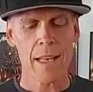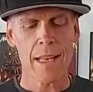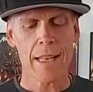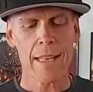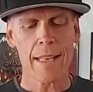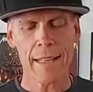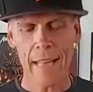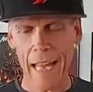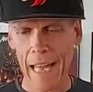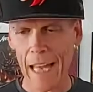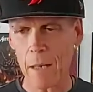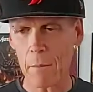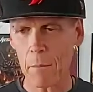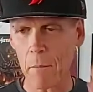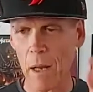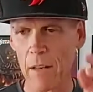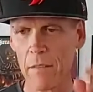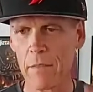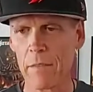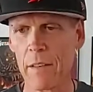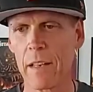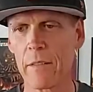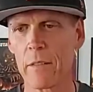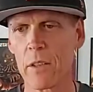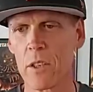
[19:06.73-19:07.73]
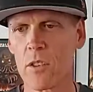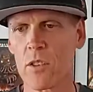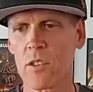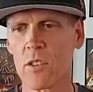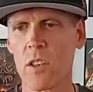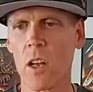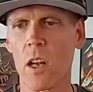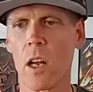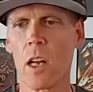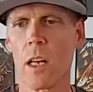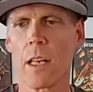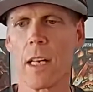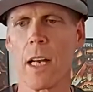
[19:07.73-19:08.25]
Then my favorite
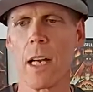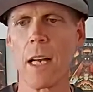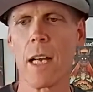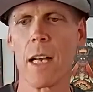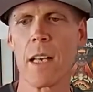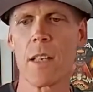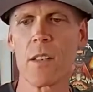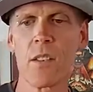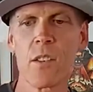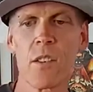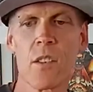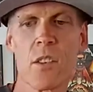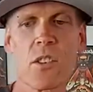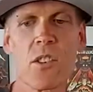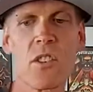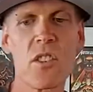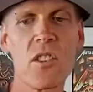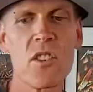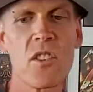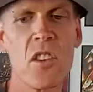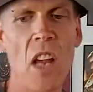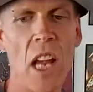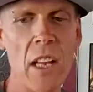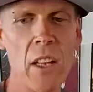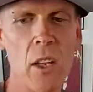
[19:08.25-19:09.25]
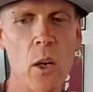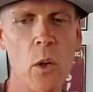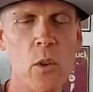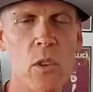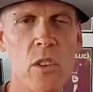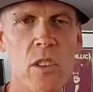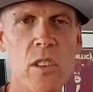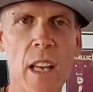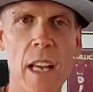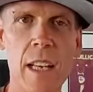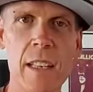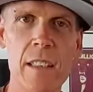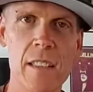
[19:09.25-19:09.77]
song, Sir Psycho
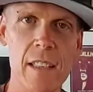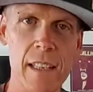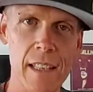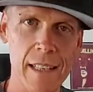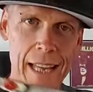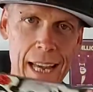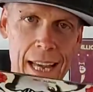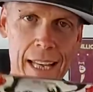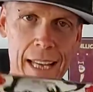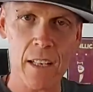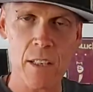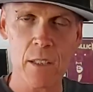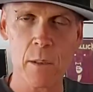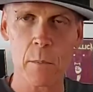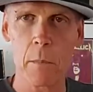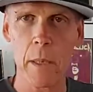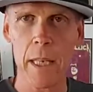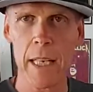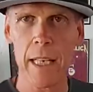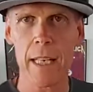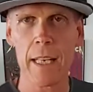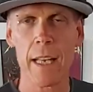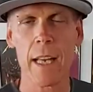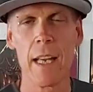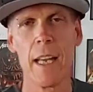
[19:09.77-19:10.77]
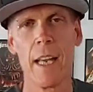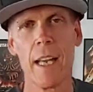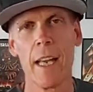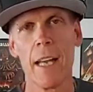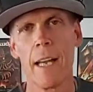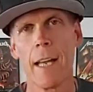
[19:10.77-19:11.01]
Sexy, That Is Me.